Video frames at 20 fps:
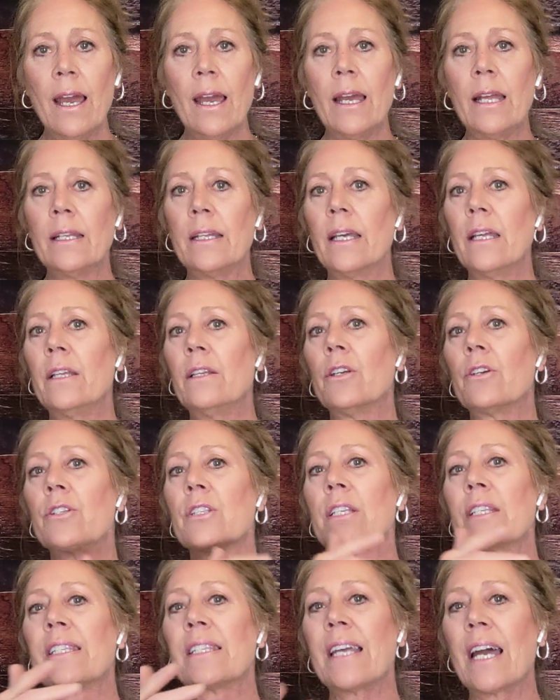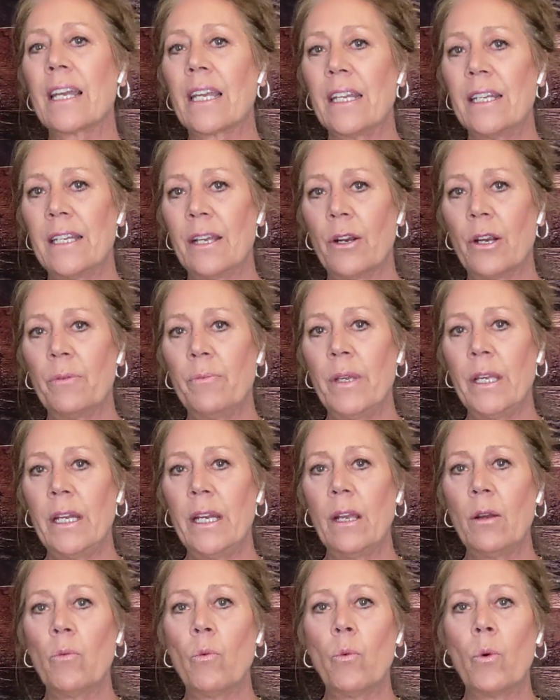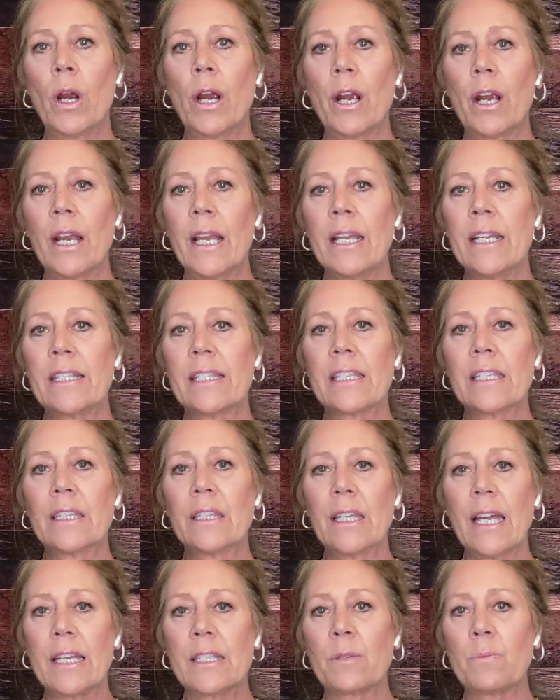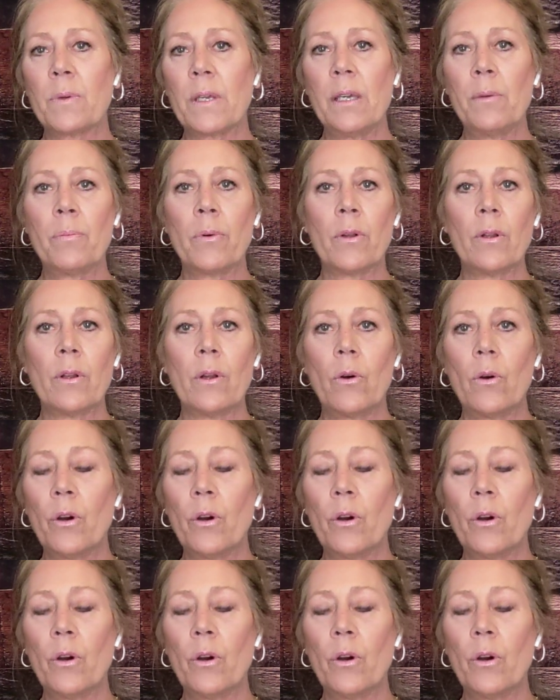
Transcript: And then there's a secondary meeting where it's less people,